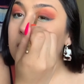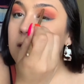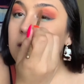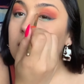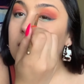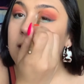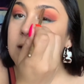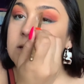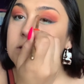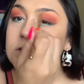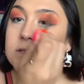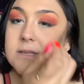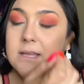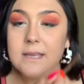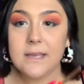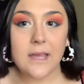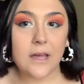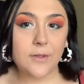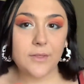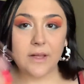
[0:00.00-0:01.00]
I just
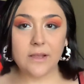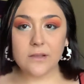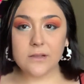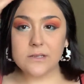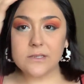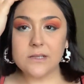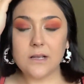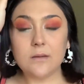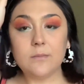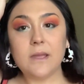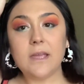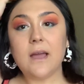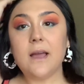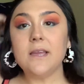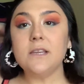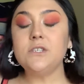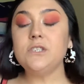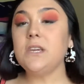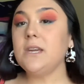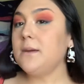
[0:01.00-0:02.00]
like how that looks on my eye
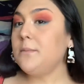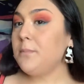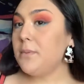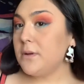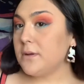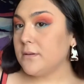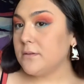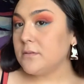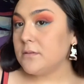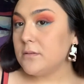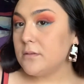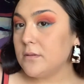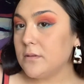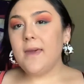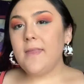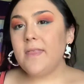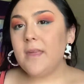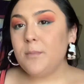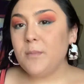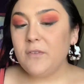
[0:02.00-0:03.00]
shape.
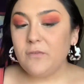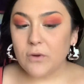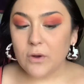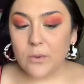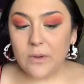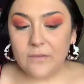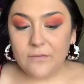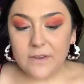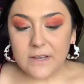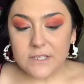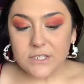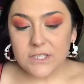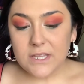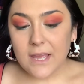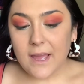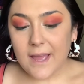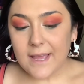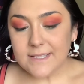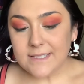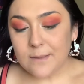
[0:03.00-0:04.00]
And then before we finish the
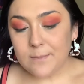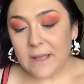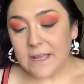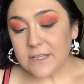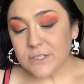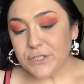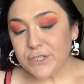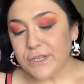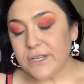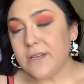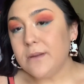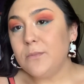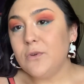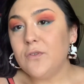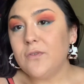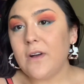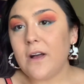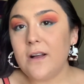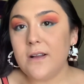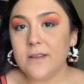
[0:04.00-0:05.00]
eyes, I'm actually going to move
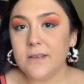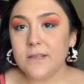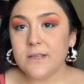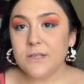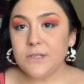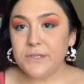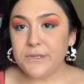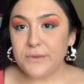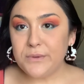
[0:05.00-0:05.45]
on to